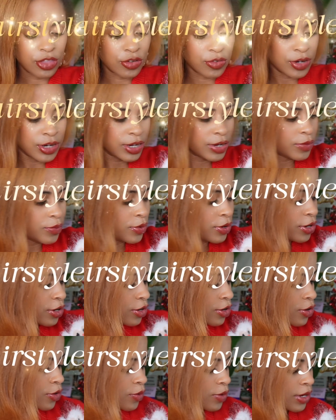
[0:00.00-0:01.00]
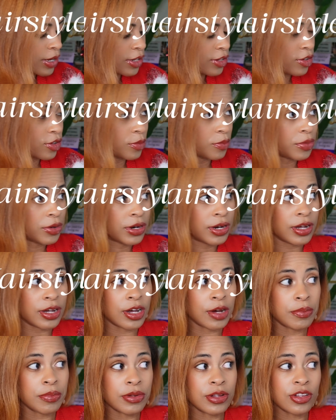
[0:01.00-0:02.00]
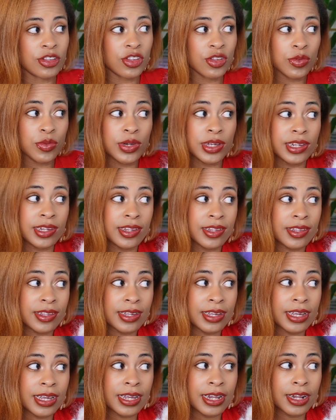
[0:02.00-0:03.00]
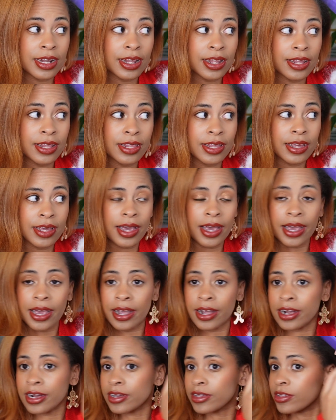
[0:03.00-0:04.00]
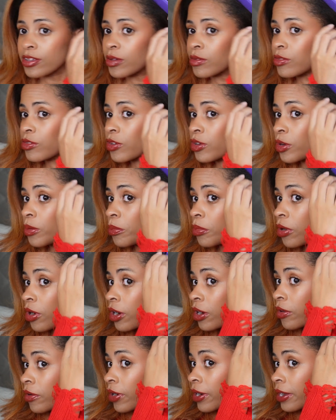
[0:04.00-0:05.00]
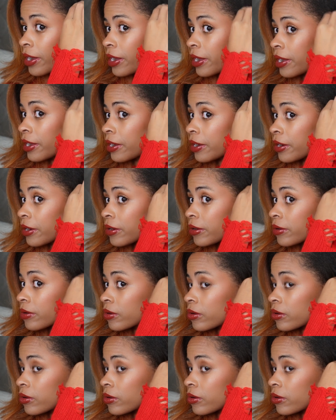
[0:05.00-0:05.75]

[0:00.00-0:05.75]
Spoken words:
3, we're going to put a couple of twists in the hair. So I'm just gonna part right here.